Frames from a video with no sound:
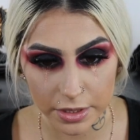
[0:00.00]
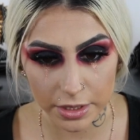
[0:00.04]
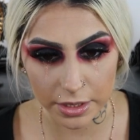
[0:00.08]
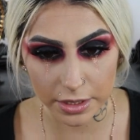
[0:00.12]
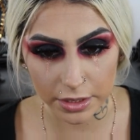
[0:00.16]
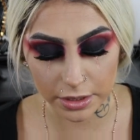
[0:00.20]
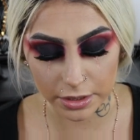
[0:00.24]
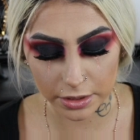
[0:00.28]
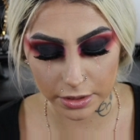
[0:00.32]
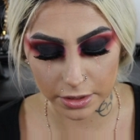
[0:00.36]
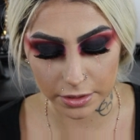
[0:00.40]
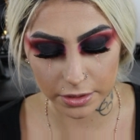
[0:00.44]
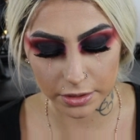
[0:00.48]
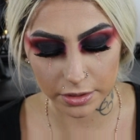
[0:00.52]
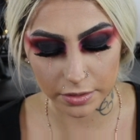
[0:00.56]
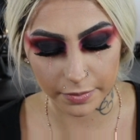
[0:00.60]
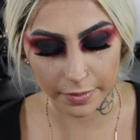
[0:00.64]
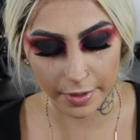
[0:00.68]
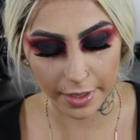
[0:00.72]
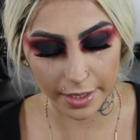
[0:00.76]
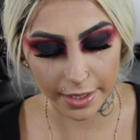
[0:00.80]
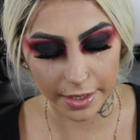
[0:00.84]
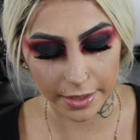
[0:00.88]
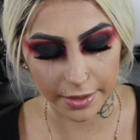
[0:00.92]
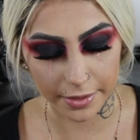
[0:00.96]
This glitter
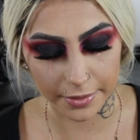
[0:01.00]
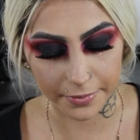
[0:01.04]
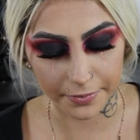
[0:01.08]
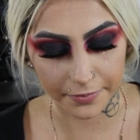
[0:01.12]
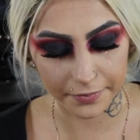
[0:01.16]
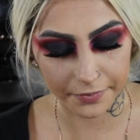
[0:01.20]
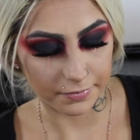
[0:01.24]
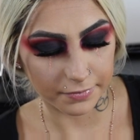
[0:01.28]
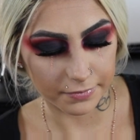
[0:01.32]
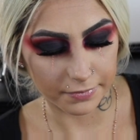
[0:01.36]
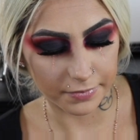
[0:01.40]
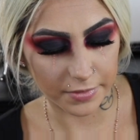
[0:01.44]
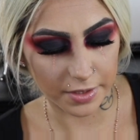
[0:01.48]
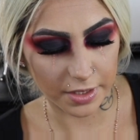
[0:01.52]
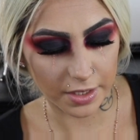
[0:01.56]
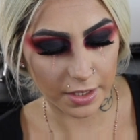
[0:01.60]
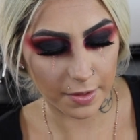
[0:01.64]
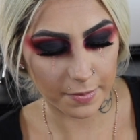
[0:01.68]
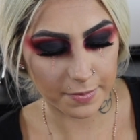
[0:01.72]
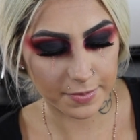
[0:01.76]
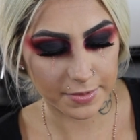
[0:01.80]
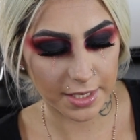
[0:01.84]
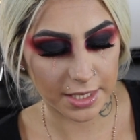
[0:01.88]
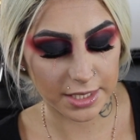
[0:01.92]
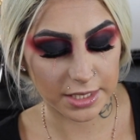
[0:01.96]
by
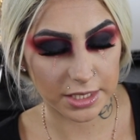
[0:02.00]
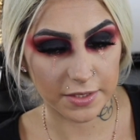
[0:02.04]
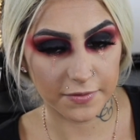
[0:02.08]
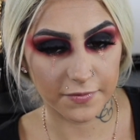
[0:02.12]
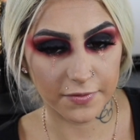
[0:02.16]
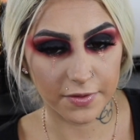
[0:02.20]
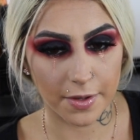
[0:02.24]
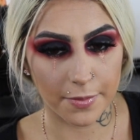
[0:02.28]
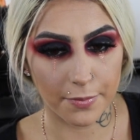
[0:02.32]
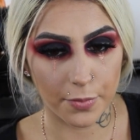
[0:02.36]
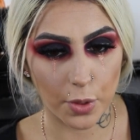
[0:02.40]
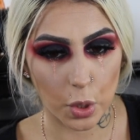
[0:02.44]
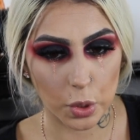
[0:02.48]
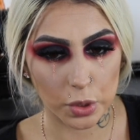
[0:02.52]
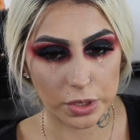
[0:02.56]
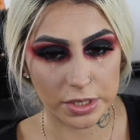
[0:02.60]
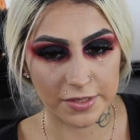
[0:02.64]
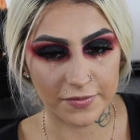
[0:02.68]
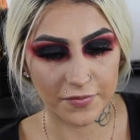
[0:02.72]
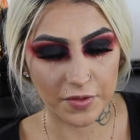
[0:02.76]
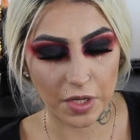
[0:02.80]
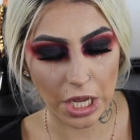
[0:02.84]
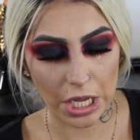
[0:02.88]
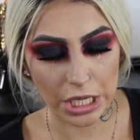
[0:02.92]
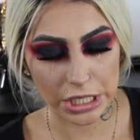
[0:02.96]
Obsessive
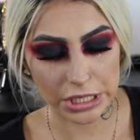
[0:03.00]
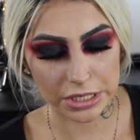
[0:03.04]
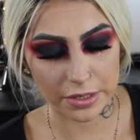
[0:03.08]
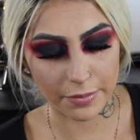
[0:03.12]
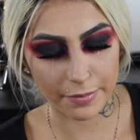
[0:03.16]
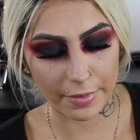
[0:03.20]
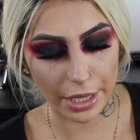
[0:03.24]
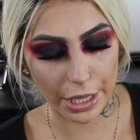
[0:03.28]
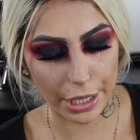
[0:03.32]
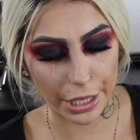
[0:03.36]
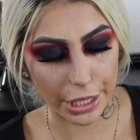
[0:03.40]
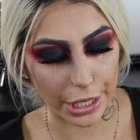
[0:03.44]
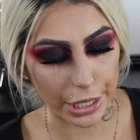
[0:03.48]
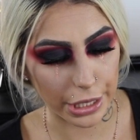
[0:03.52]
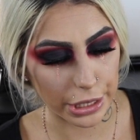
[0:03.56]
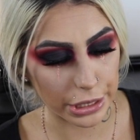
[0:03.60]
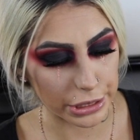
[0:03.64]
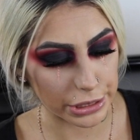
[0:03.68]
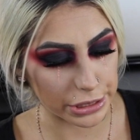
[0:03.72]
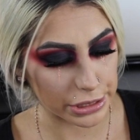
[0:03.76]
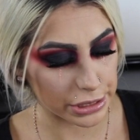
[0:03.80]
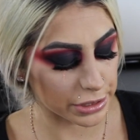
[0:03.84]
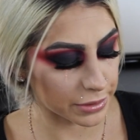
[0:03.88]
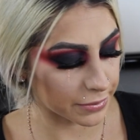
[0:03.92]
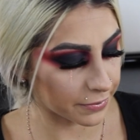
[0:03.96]
Compulsive
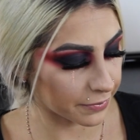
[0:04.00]
Cosmetics.